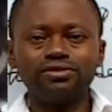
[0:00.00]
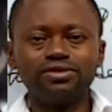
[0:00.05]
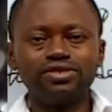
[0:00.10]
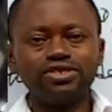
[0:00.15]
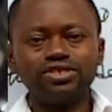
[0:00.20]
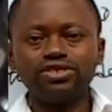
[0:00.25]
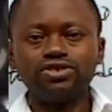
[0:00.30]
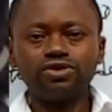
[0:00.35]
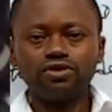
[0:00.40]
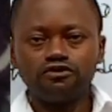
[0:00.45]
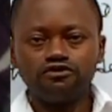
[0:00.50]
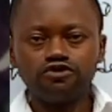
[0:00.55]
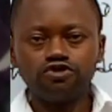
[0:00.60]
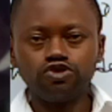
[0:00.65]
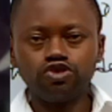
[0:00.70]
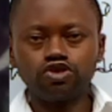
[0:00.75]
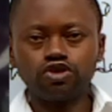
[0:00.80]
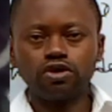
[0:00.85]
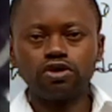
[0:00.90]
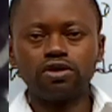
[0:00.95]
this is your
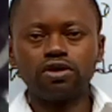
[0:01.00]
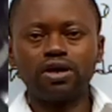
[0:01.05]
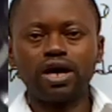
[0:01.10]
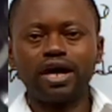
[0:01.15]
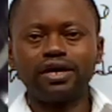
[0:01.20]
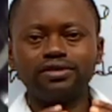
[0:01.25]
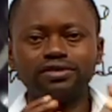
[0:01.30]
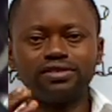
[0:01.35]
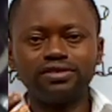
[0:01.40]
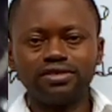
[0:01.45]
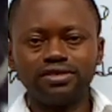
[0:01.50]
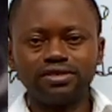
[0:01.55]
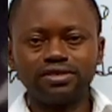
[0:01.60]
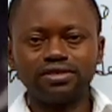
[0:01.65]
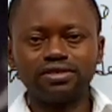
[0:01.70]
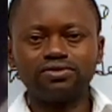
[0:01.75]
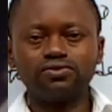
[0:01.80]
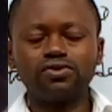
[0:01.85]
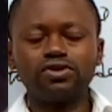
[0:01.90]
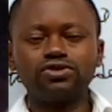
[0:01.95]
future and this
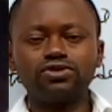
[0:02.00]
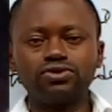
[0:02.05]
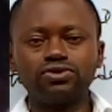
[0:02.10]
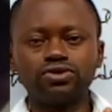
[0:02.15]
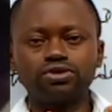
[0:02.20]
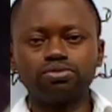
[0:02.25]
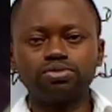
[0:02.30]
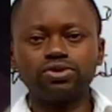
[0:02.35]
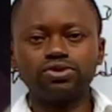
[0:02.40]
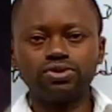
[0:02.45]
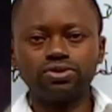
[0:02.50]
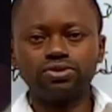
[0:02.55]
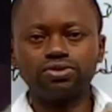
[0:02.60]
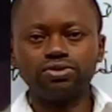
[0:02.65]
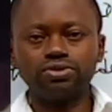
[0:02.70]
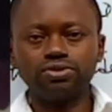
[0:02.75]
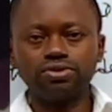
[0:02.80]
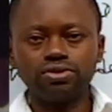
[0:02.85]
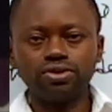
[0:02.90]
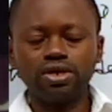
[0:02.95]
is what you're supposed to
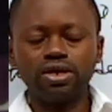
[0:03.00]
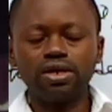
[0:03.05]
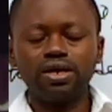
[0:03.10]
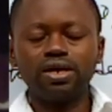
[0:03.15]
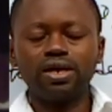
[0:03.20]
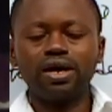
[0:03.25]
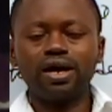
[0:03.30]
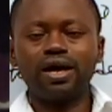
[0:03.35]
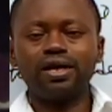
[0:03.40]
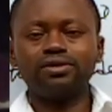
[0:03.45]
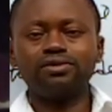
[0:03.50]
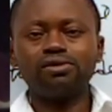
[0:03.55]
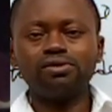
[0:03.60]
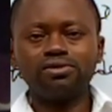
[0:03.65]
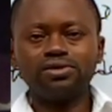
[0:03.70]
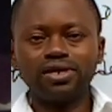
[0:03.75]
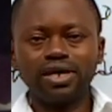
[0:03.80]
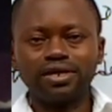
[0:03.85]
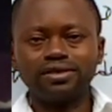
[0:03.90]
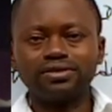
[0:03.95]
do and
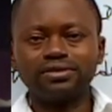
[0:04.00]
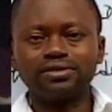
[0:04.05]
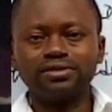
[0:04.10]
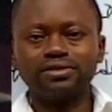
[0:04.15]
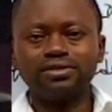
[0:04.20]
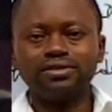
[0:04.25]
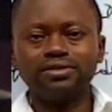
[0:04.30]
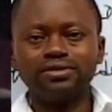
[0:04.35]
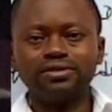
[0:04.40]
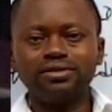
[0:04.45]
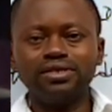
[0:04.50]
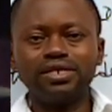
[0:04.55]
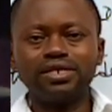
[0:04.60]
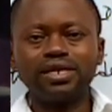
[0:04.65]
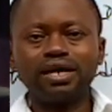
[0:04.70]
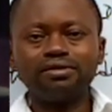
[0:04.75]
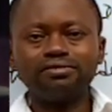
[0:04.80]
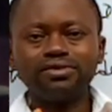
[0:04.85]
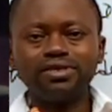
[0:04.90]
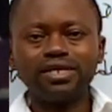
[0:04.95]
all that. They
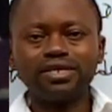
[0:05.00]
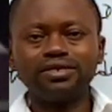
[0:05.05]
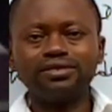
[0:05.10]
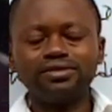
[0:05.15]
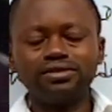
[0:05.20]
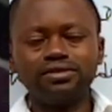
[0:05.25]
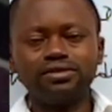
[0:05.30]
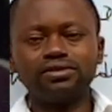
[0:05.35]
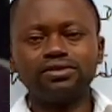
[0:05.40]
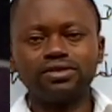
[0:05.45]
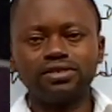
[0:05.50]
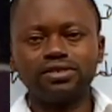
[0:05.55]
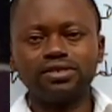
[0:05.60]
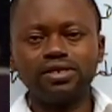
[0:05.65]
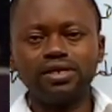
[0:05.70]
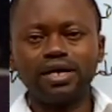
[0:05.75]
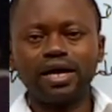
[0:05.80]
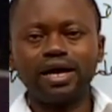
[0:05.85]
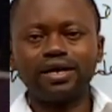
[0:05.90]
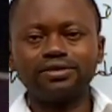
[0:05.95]
now take it
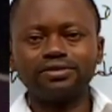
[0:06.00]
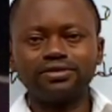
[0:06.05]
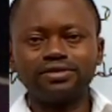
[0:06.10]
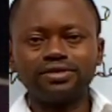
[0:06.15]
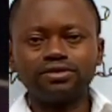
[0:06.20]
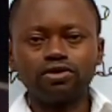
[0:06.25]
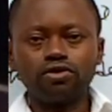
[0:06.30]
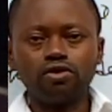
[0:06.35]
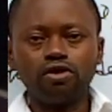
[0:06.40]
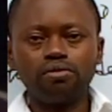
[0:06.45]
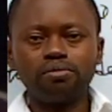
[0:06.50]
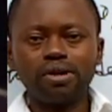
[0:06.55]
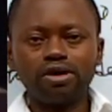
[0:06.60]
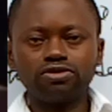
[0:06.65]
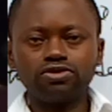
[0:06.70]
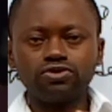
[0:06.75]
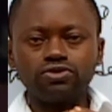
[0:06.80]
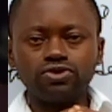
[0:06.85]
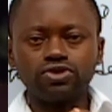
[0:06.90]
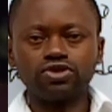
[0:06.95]
seriously and come
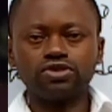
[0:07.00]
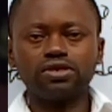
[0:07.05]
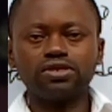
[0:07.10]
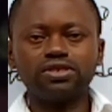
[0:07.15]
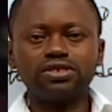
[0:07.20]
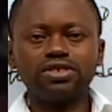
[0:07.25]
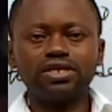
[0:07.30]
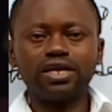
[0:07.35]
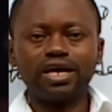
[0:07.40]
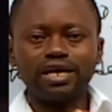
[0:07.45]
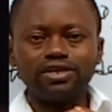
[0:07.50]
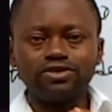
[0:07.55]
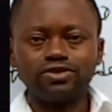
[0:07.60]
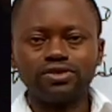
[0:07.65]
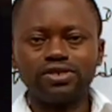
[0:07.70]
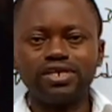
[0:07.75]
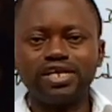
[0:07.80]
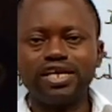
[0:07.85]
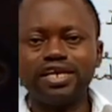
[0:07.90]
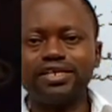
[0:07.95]
out to study and
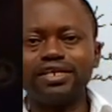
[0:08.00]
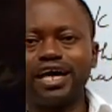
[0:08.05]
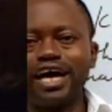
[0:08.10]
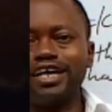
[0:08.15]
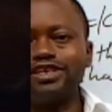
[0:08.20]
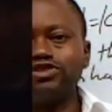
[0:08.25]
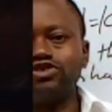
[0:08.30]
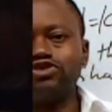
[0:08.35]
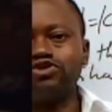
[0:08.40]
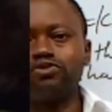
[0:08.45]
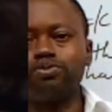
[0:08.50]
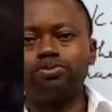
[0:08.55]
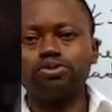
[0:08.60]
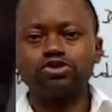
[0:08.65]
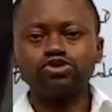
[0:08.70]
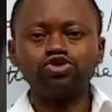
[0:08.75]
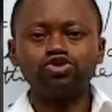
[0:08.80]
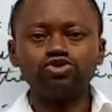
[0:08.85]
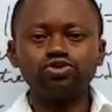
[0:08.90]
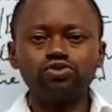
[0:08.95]
to learn and to
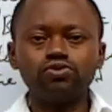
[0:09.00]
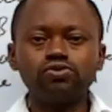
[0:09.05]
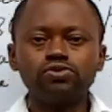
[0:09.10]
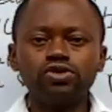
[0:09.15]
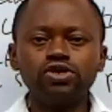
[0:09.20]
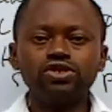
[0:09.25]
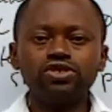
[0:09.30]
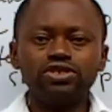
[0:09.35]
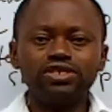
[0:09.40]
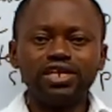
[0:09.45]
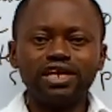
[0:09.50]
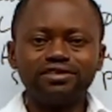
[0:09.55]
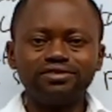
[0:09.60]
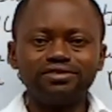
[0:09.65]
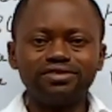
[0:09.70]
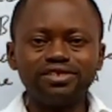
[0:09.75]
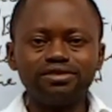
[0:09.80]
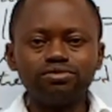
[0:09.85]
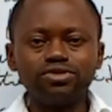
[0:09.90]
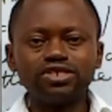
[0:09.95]
pursue their
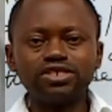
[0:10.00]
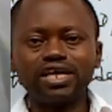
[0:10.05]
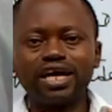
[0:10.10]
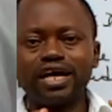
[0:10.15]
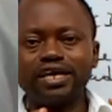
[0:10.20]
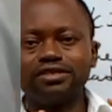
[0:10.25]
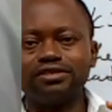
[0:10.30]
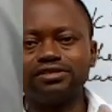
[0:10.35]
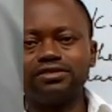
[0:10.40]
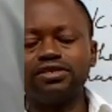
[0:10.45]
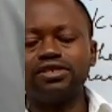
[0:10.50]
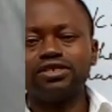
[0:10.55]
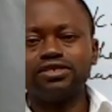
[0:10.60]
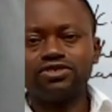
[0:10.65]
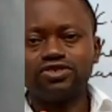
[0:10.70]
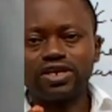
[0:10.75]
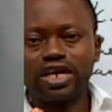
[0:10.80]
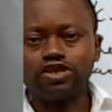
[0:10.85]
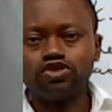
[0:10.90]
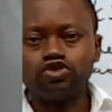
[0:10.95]
dreams and
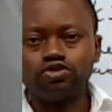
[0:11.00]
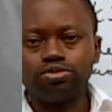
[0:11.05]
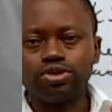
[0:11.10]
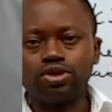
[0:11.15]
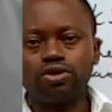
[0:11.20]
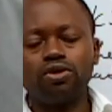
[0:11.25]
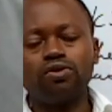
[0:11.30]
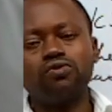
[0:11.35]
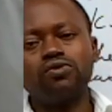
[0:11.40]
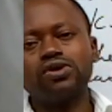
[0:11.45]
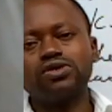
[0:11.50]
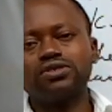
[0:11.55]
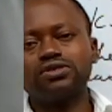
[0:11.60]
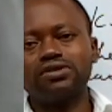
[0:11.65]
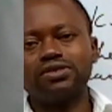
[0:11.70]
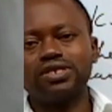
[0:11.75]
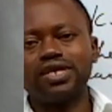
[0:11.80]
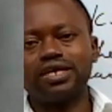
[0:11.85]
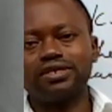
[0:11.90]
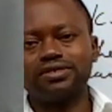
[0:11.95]
try to become what
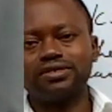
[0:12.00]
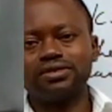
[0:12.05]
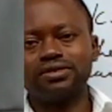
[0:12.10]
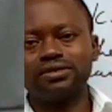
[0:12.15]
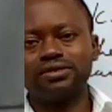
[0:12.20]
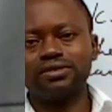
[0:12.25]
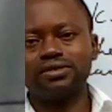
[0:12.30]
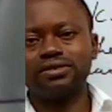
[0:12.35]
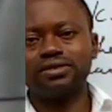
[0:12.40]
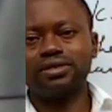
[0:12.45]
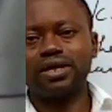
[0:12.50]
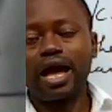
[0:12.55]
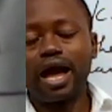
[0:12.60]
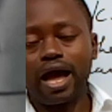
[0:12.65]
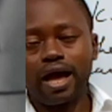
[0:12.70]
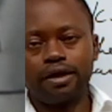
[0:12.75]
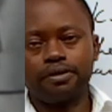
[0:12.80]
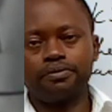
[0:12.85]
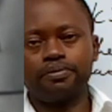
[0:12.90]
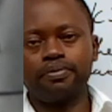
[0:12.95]
others
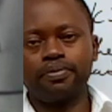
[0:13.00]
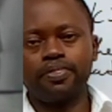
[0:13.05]
are.